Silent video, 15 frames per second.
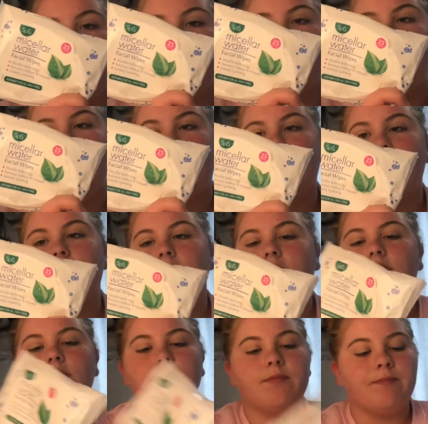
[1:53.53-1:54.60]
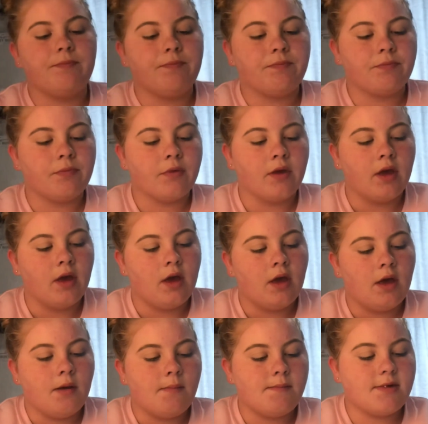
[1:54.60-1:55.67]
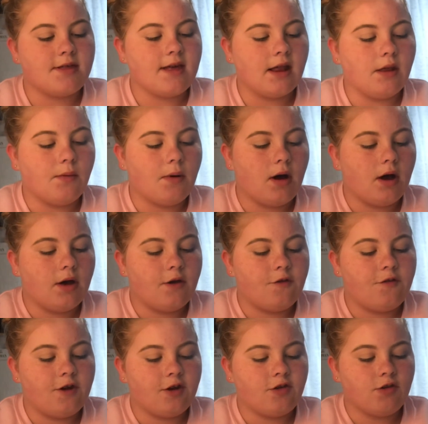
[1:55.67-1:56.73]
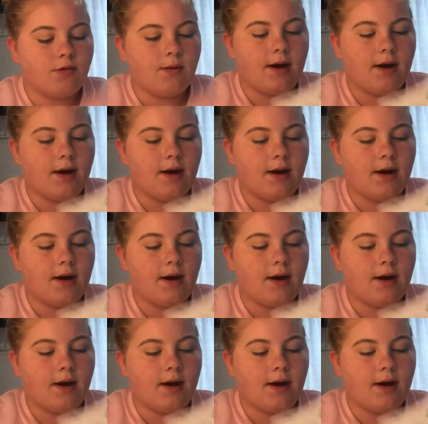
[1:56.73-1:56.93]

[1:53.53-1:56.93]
Home Bargains, micellar water facial